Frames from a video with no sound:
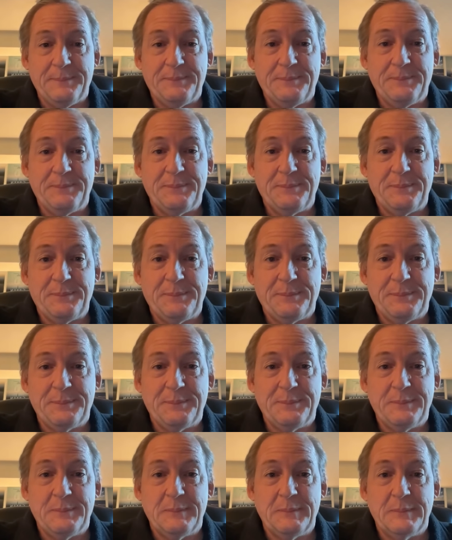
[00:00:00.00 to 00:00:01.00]

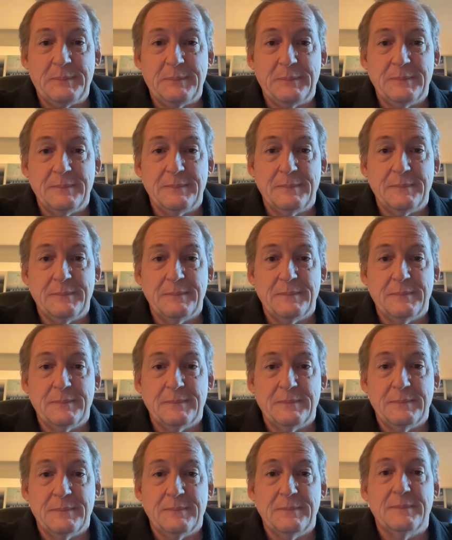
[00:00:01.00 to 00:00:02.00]

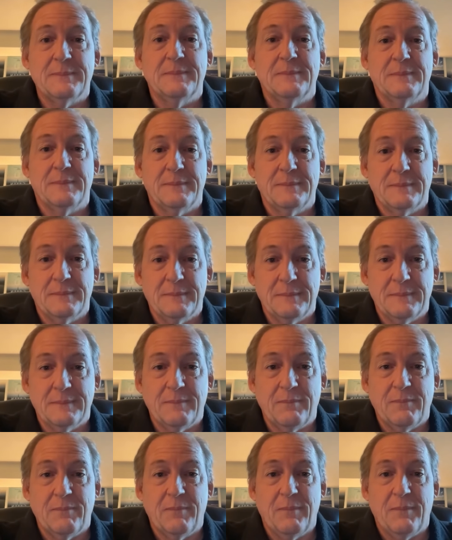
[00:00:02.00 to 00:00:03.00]

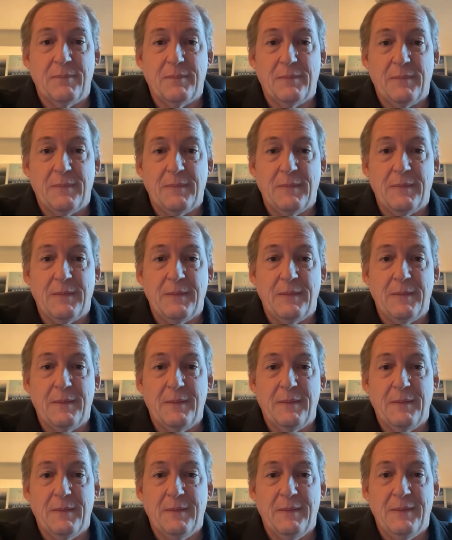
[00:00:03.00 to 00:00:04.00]

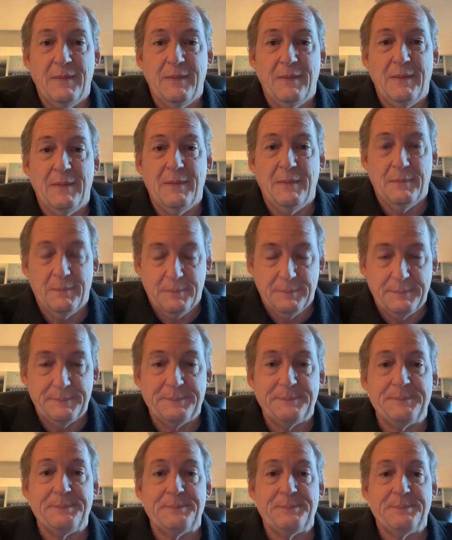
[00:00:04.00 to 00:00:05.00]

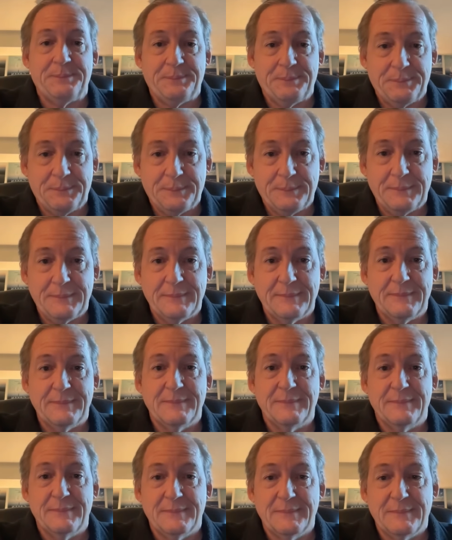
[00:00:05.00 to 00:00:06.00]

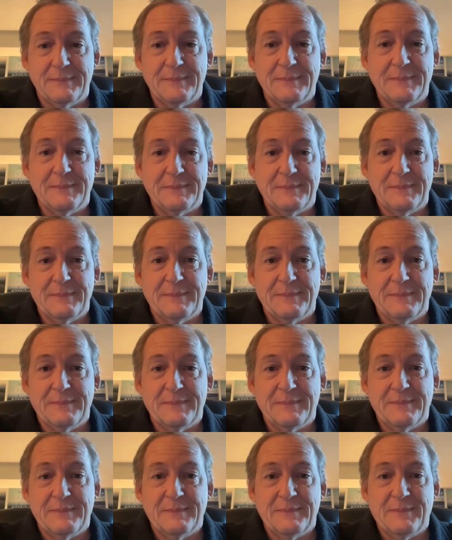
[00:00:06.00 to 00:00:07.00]

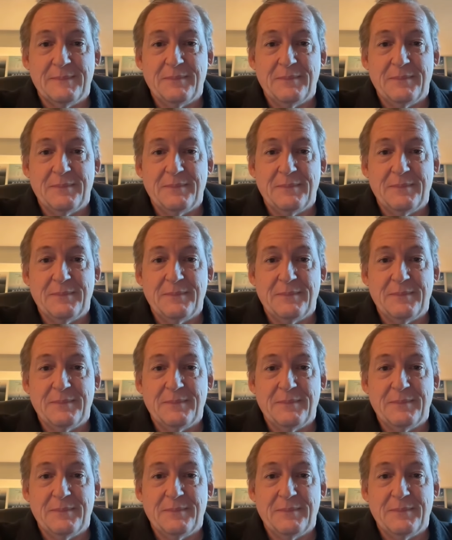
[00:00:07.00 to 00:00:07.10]
No words are spoken by the person on screen.